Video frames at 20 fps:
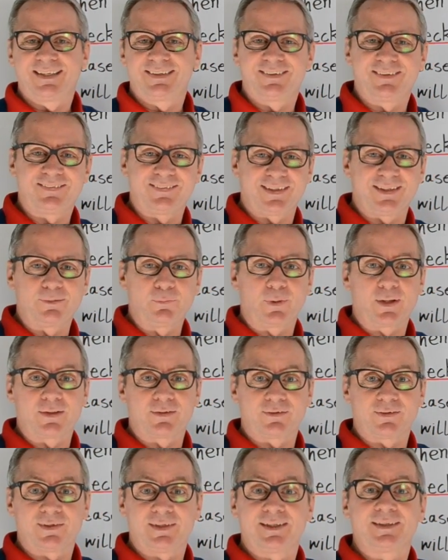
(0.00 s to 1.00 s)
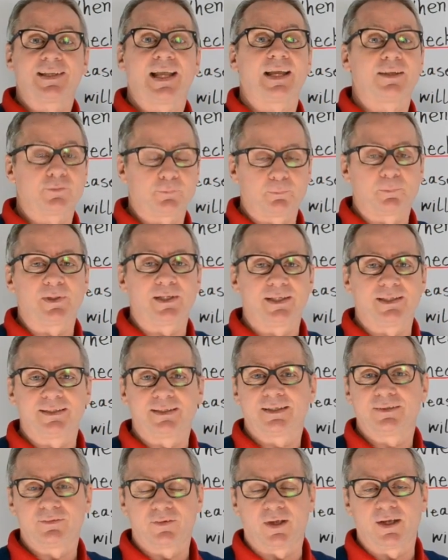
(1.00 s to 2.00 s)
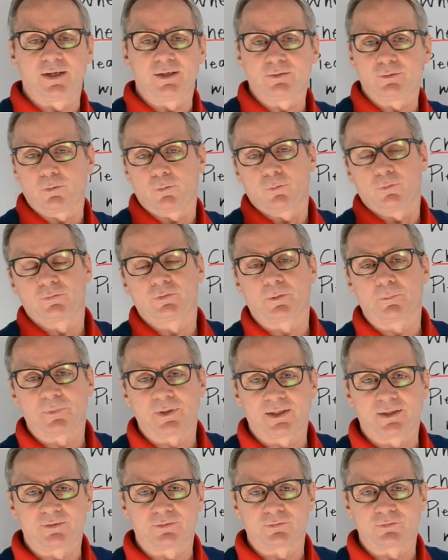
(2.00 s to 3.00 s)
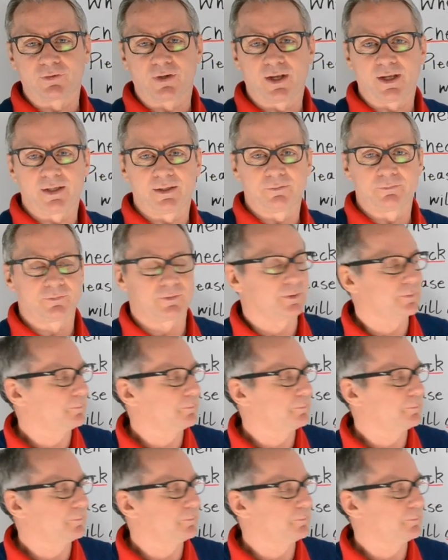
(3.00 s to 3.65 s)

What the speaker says: to see whether it has been done or something has arrived.